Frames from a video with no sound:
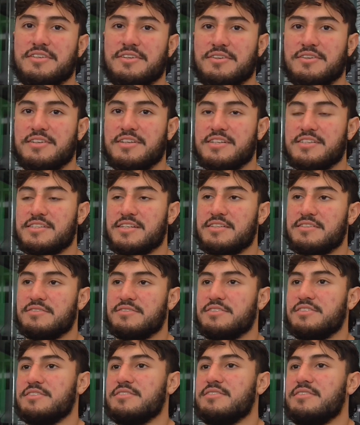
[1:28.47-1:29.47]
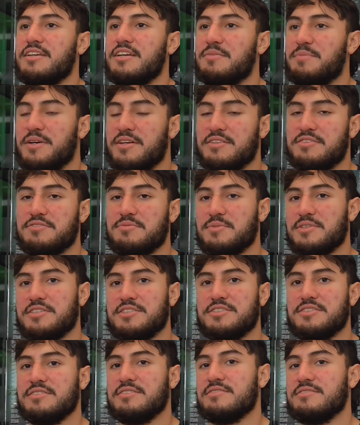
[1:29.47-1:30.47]
you know, in the sense of just think about it too
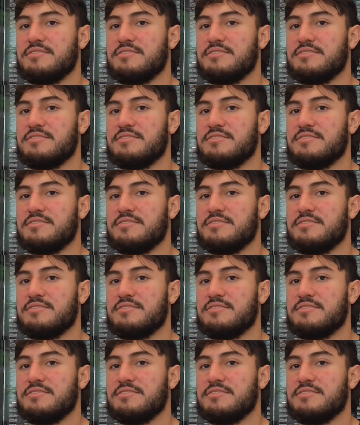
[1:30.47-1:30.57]
much.